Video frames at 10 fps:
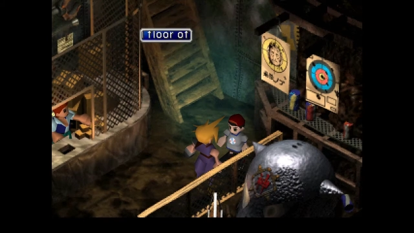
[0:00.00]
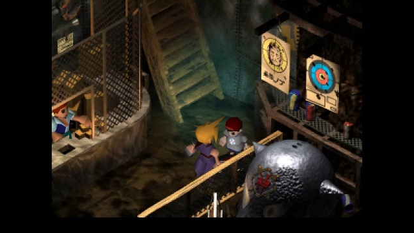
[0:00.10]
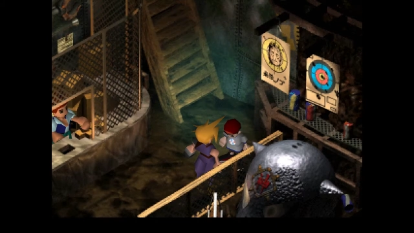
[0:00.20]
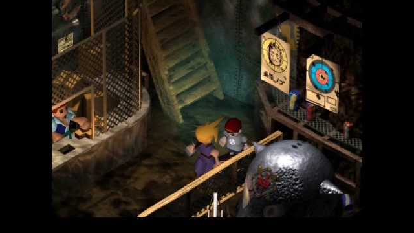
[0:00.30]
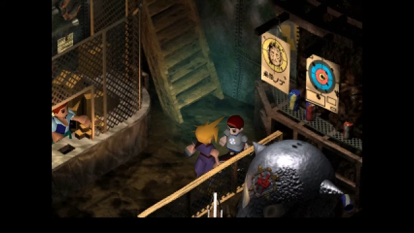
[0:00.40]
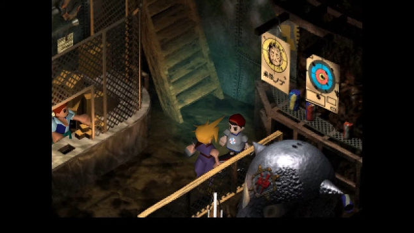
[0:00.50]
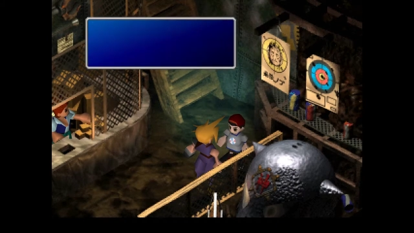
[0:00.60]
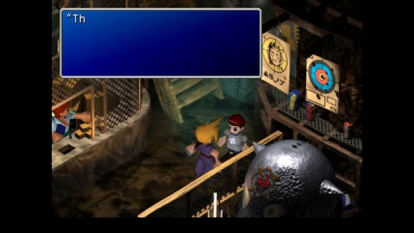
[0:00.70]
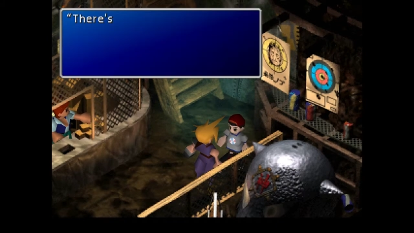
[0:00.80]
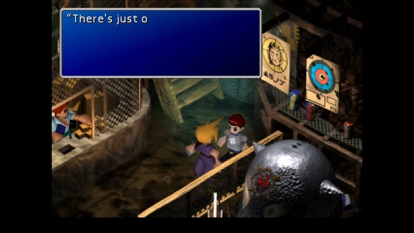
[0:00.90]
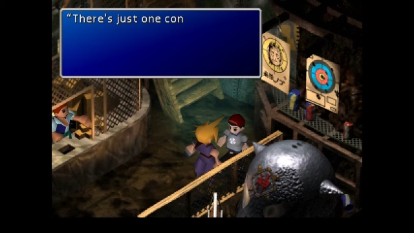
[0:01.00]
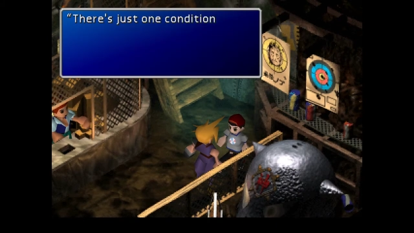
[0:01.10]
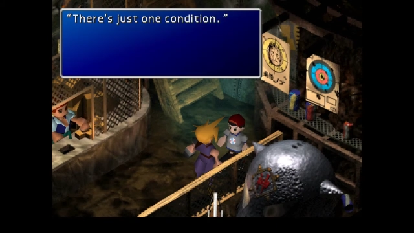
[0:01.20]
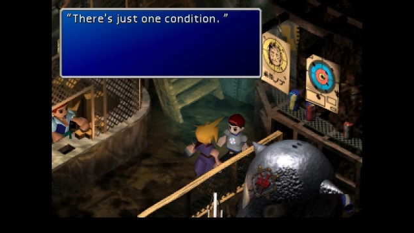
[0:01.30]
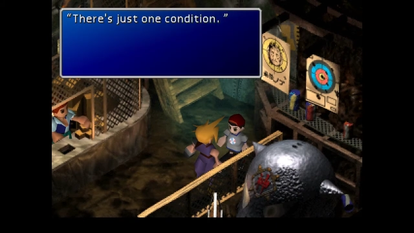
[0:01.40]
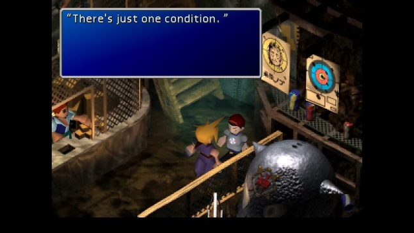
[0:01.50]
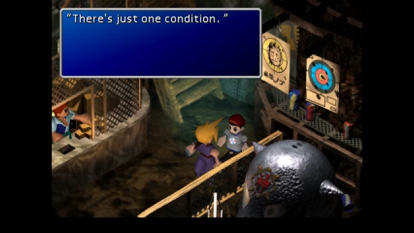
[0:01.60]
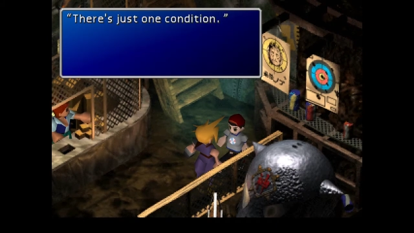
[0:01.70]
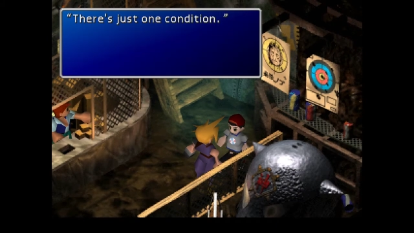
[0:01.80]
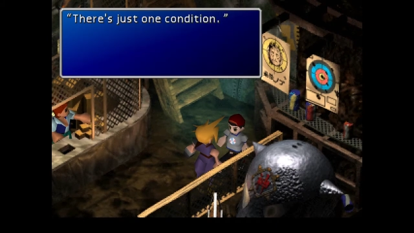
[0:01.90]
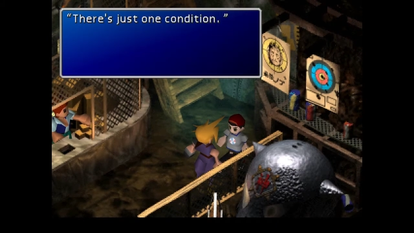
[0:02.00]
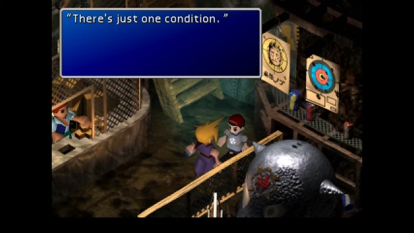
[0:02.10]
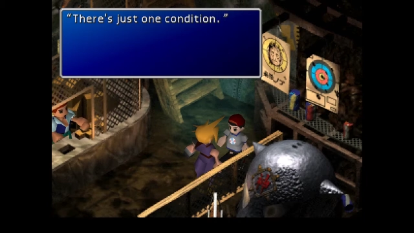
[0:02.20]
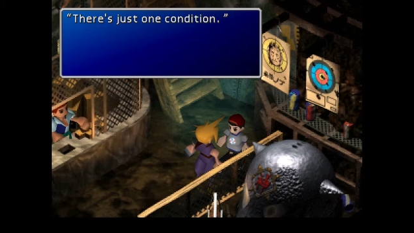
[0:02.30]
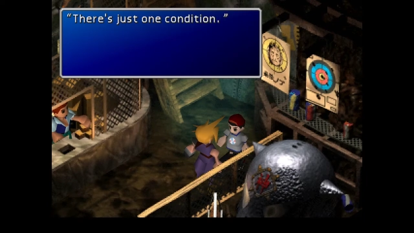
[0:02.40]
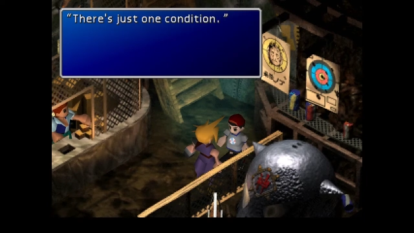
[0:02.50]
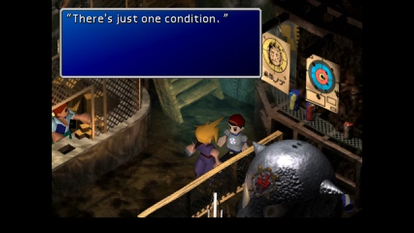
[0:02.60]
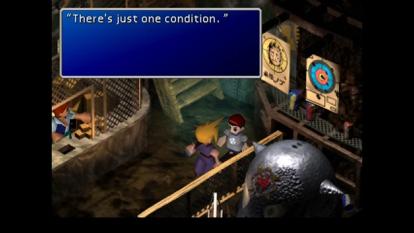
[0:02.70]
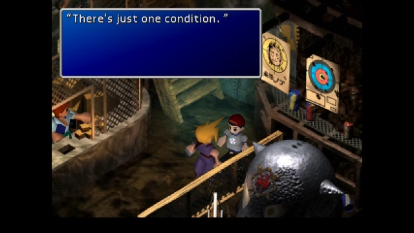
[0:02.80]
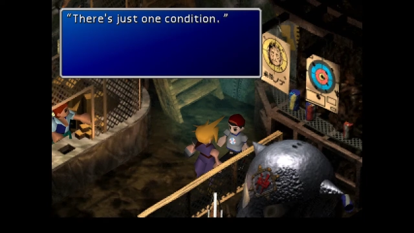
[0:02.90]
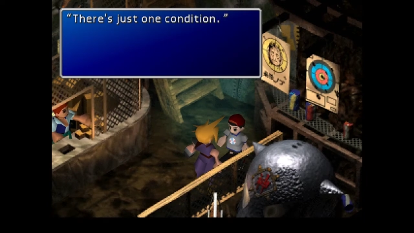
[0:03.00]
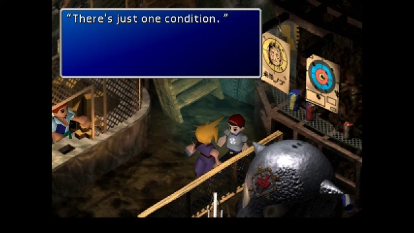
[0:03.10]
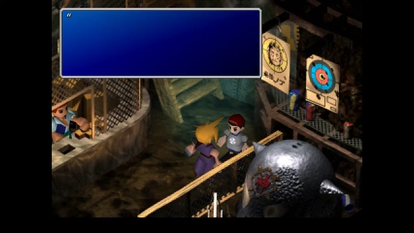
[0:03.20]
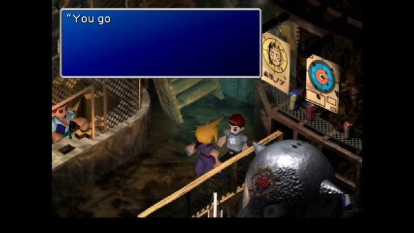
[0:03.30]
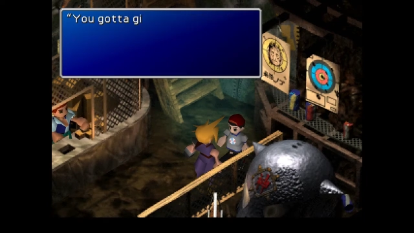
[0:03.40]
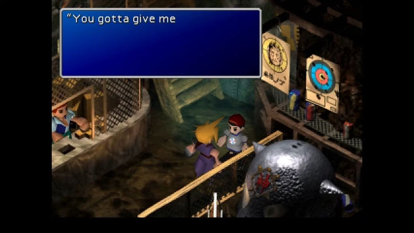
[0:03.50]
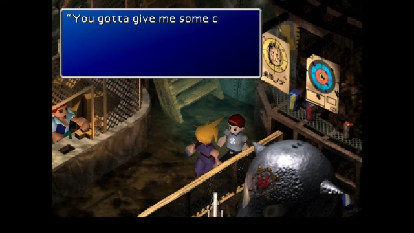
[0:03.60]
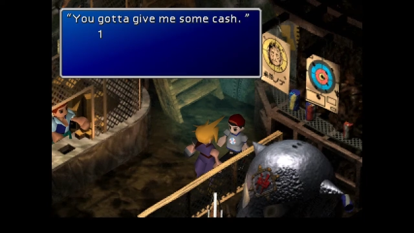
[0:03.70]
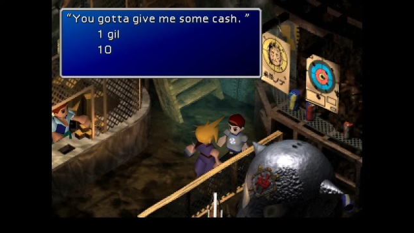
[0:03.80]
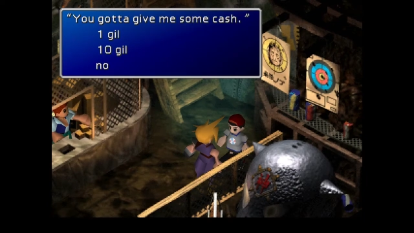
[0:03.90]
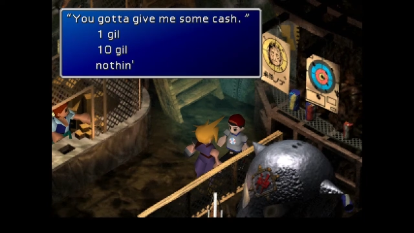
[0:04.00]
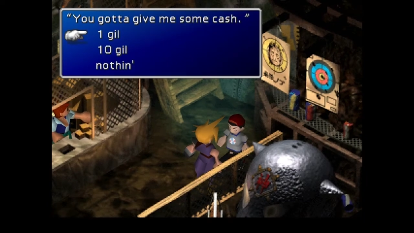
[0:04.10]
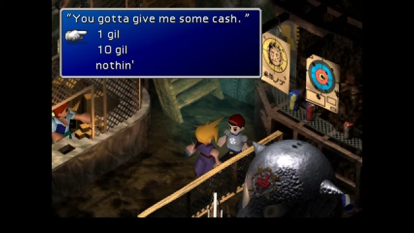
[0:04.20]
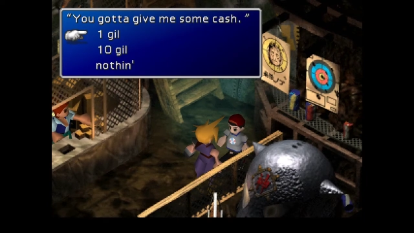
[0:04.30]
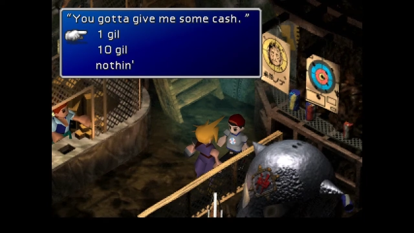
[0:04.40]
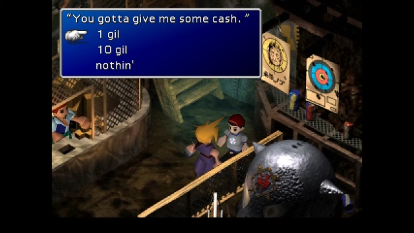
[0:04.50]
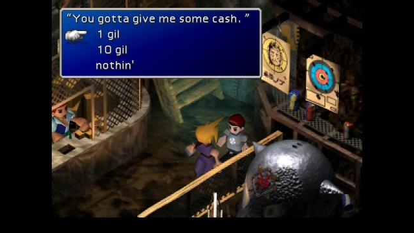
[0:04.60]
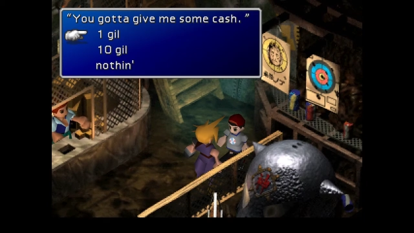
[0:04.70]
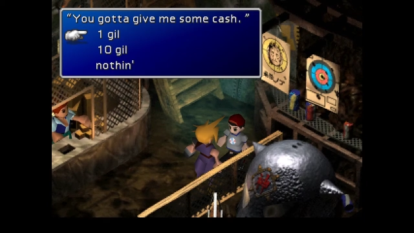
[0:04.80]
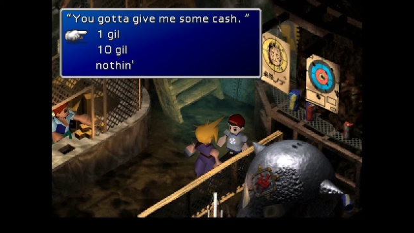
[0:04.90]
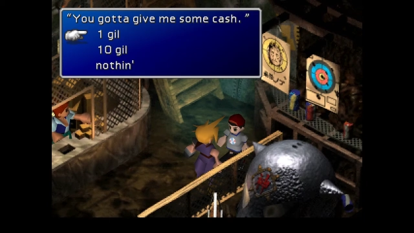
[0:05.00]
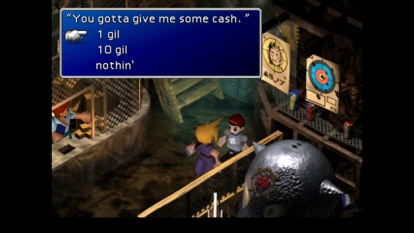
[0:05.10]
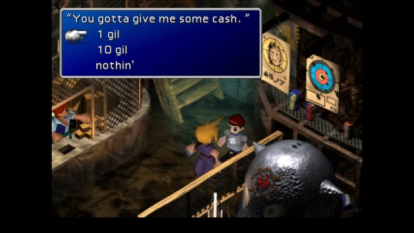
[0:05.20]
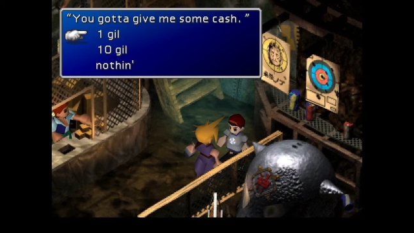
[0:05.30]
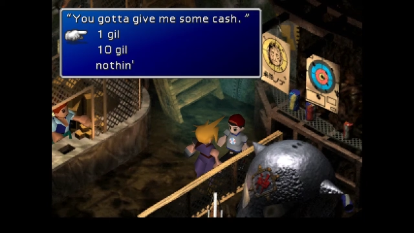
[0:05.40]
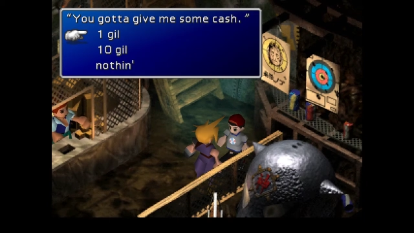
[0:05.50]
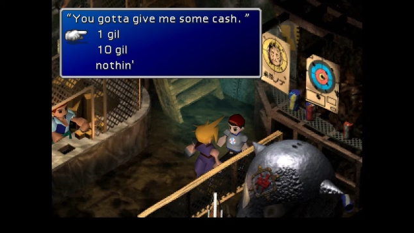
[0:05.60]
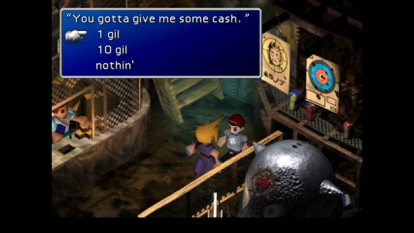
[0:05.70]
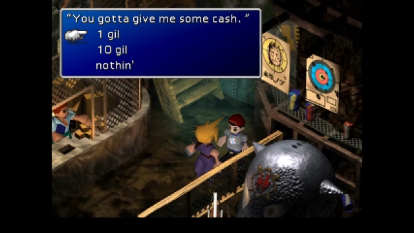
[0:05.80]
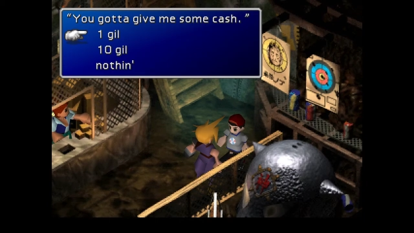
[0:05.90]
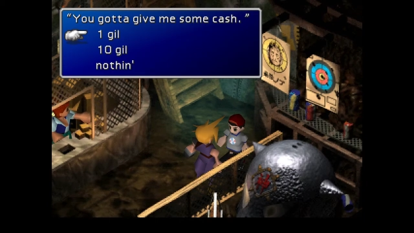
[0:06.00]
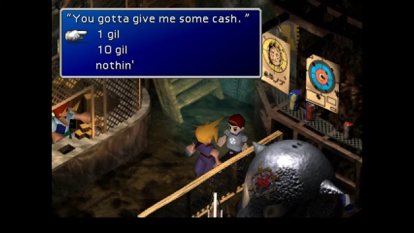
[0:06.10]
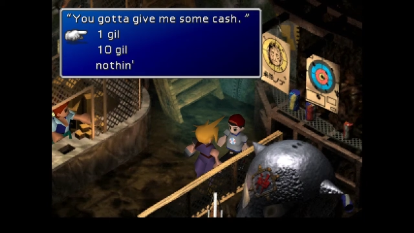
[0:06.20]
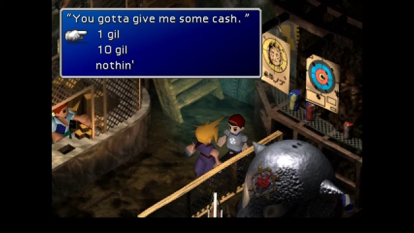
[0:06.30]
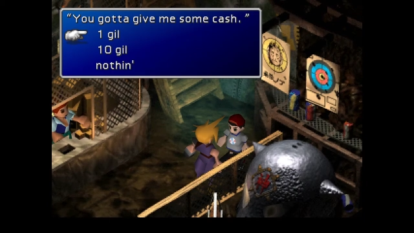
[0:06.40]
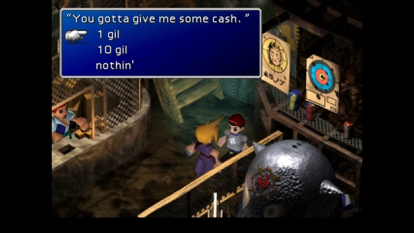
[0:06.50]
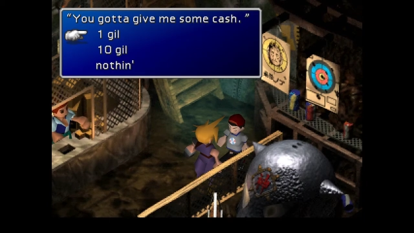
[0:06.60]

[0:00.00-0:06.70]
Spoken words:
No face is visible, so there are no lips to read.